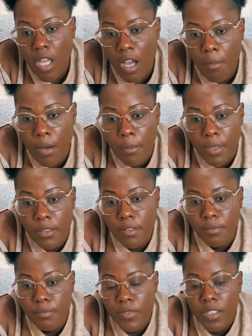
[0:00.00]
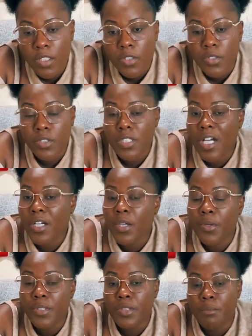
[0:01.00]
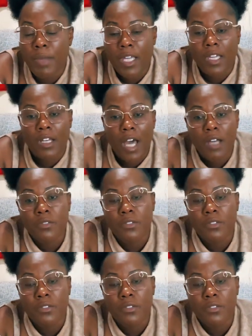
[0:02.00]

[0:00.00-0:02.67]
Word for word: hi, mommy, you're not going to make it